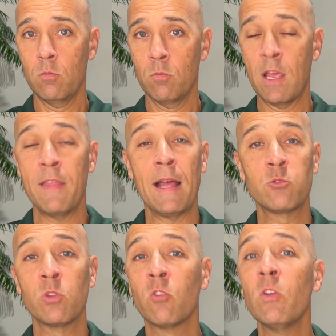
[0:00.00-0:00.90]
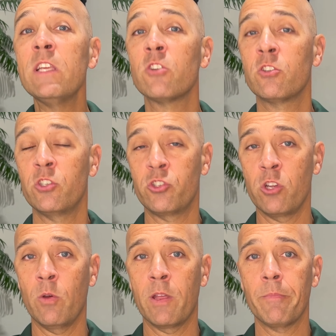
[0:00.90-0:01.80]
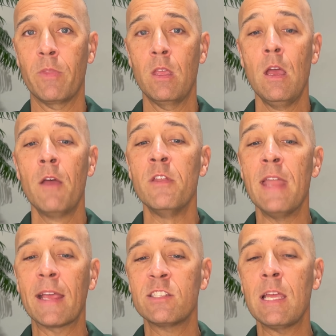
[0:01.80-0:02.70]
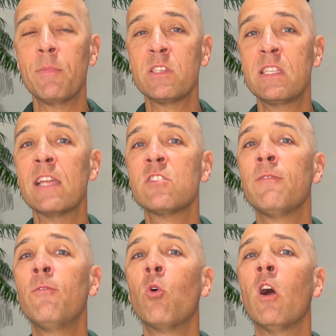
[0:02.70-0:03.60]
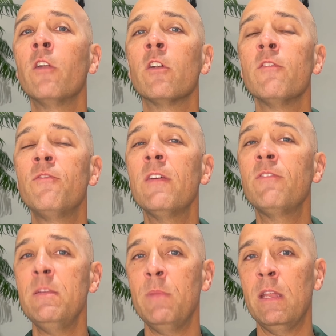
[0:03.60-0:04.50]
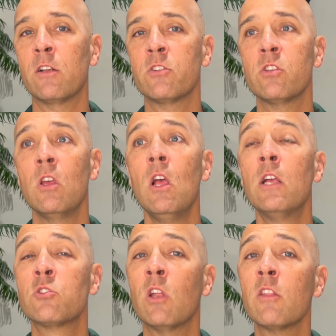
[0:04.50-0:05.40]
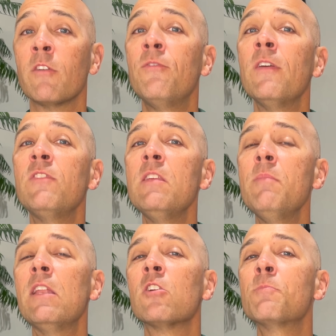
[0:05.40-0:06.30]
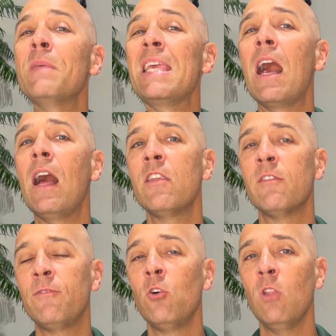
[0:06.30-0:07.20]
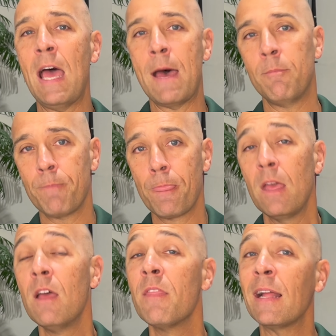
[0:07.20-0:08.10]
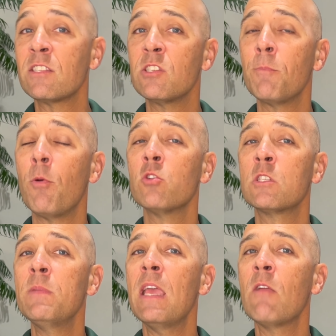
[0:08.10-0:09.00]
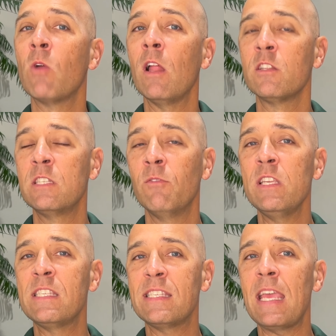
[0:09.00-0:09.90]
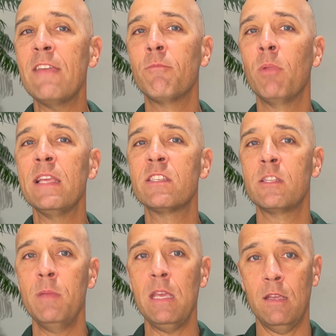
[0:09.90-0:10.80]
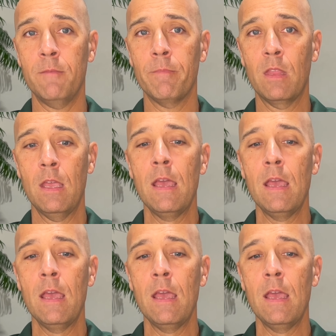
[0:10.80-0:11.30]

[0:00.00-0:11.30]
Okay, that's what the research is showing. The next step is to get to 450 meters, so another 50 meters beyond a full lap. That's supposed to be a relatively safe place to be.